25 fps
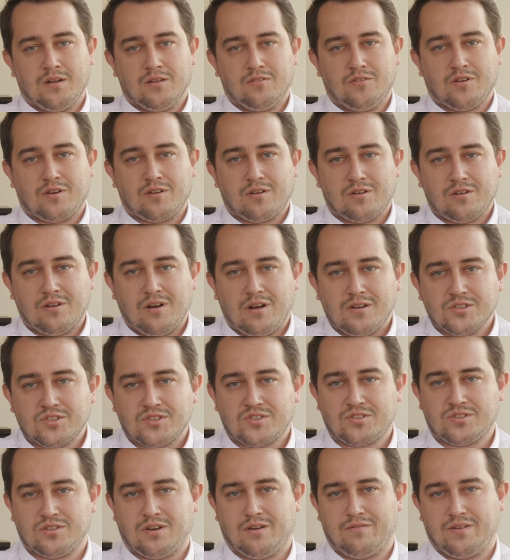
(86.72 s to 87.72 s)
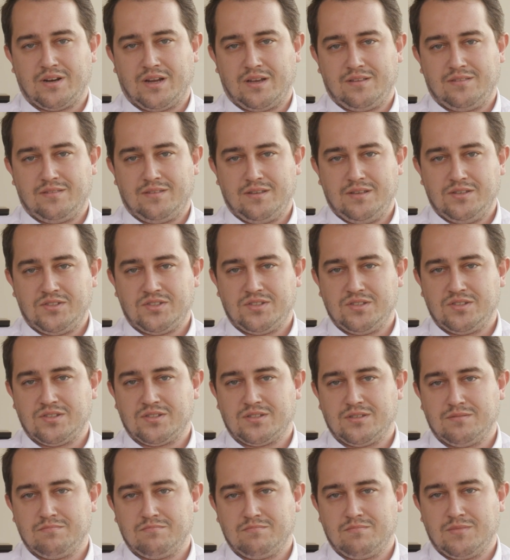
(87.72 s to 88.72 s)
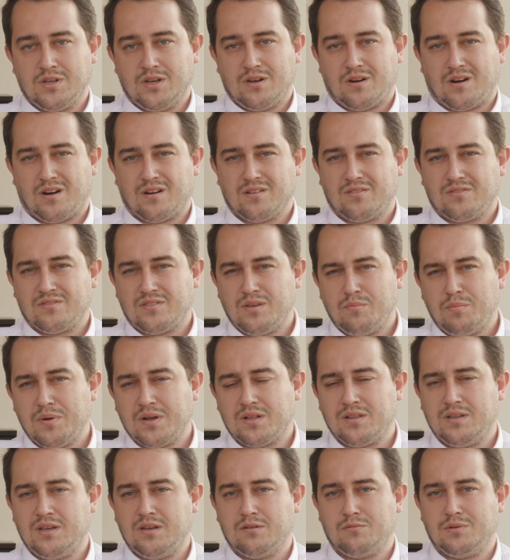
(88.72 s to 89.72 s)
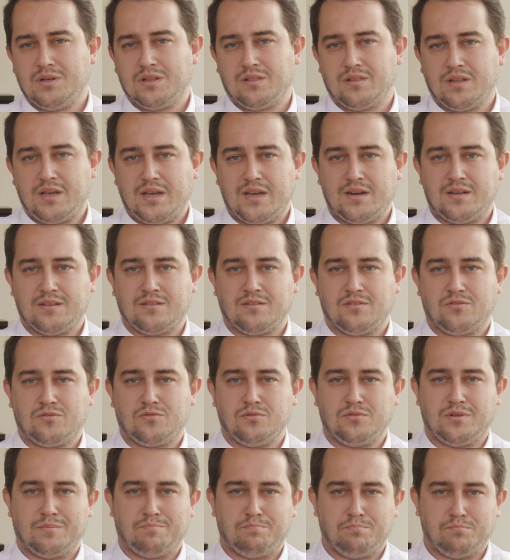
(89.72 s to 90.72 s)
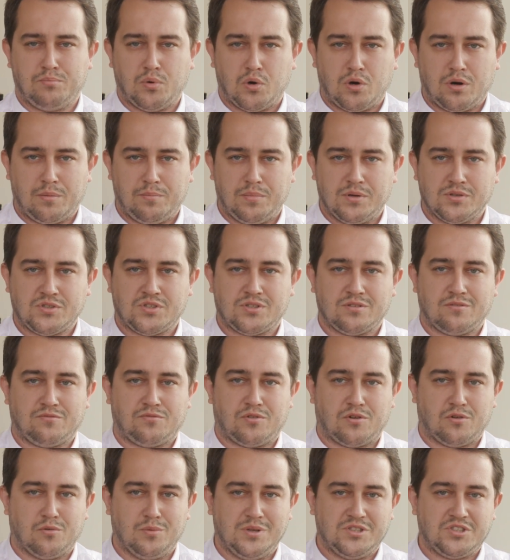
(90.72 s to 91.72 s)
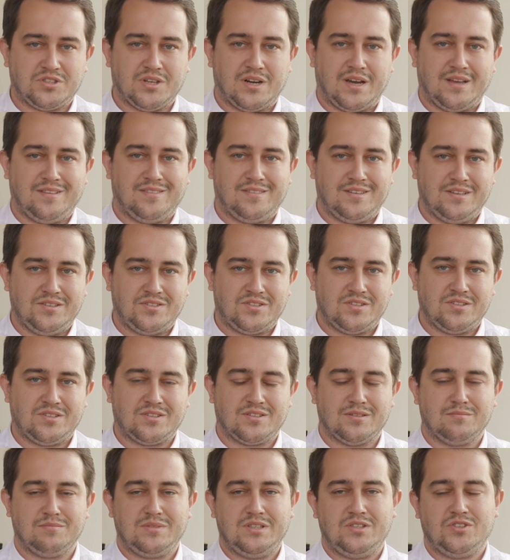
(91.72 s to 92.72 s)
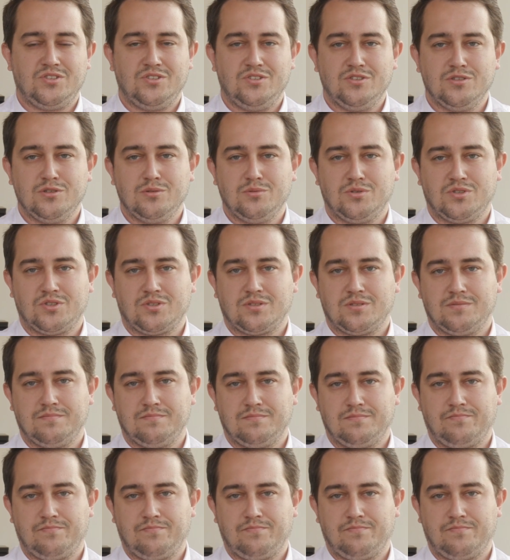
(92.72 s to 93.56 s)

The costs of an IT system are typically related to the purpose for which an IT system is used.